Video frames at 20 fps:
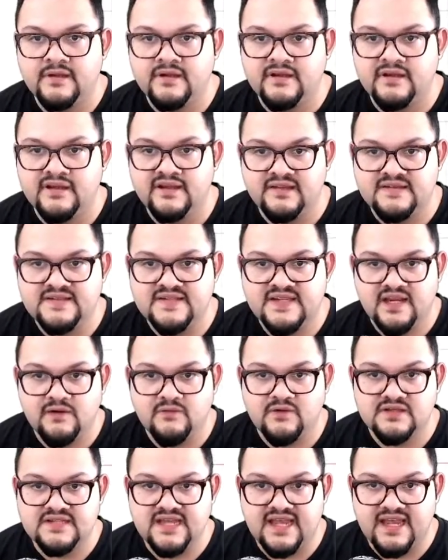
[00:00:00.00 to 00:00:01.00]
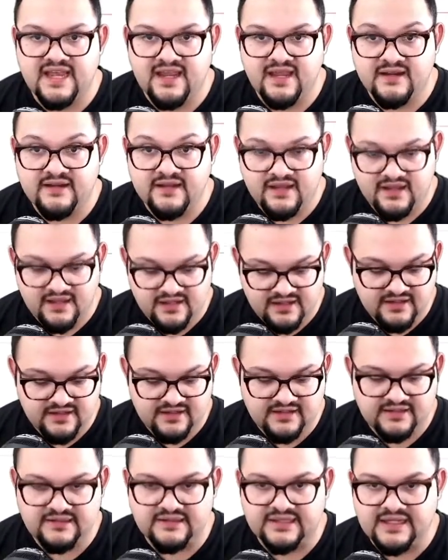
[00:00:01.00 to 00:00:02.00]
And let's say I wanted to add a
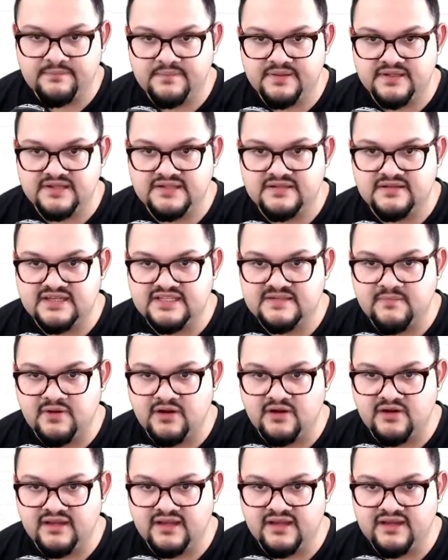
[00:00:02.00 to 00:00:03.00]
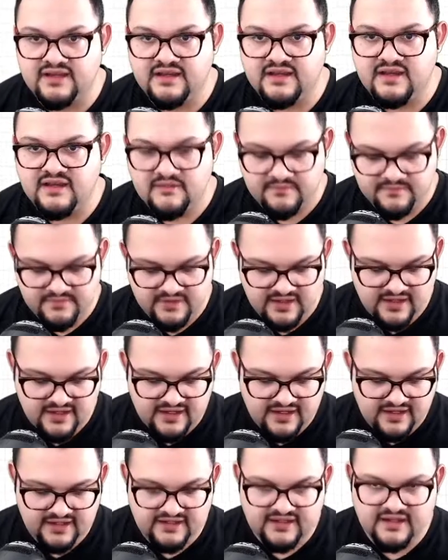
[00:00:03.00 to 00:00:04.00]
lip to this part. I can come
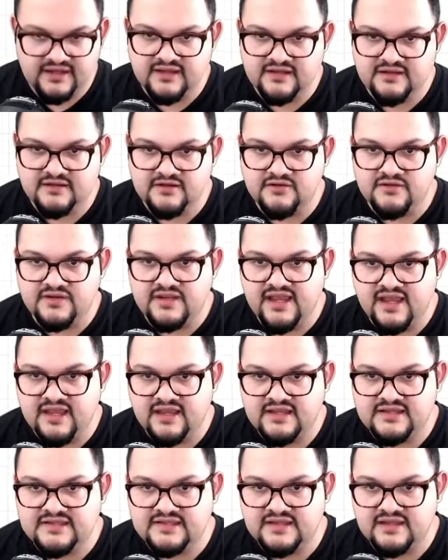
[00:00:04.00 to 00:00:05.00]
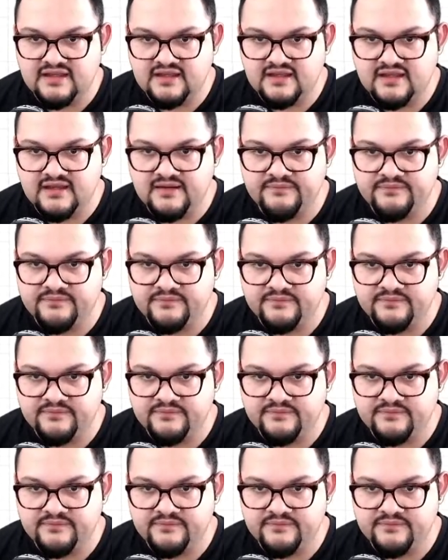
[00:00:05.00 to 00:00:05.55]
and I can create a